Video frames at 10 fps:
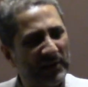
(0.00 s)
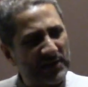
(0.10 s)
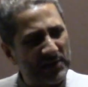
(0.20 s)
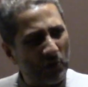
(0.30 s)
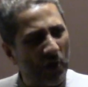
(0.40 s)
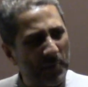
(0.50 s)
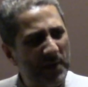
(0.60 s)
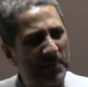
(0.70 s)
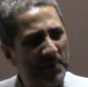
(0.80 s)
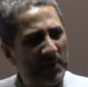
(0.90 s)
He said, O
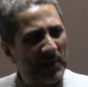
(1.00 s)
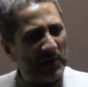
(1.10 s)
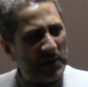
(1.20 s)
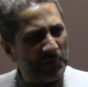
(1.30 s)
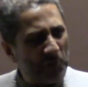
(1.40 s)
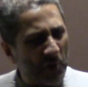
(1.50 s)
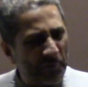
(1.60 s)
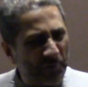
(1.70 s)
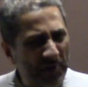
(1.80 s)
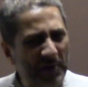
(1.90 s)
Habib, if you
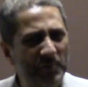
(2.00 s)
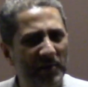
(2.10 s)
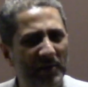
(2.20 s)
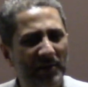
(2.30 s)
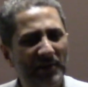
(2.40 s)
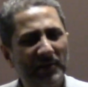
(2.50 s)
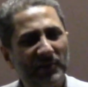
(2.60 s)
have freed me,